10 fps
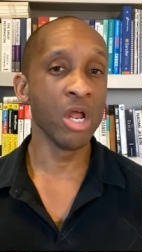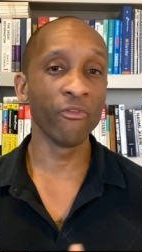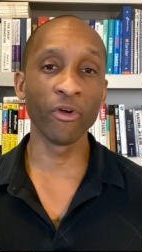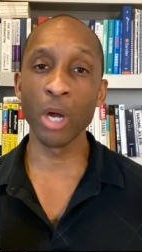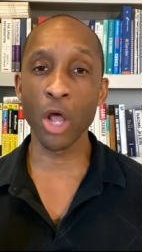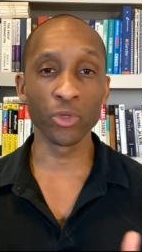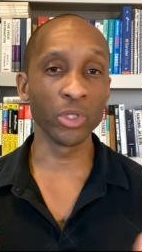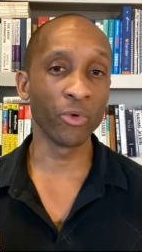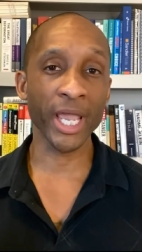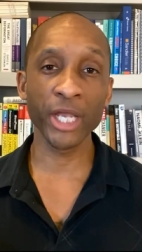from other
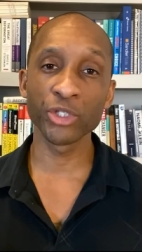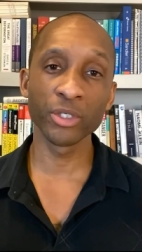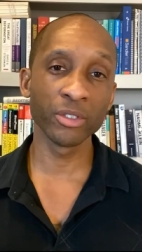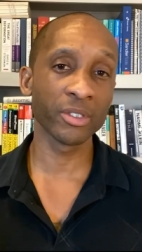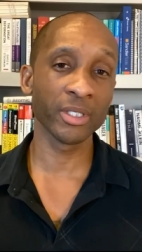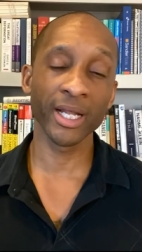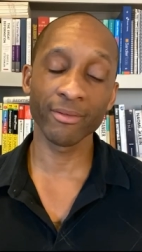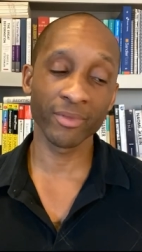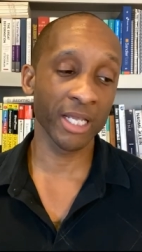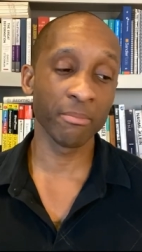locations
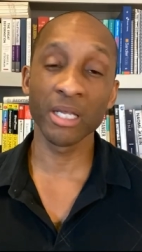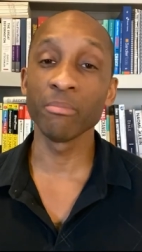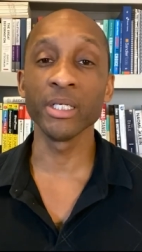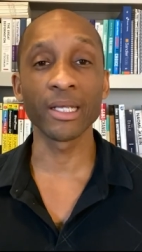that they may be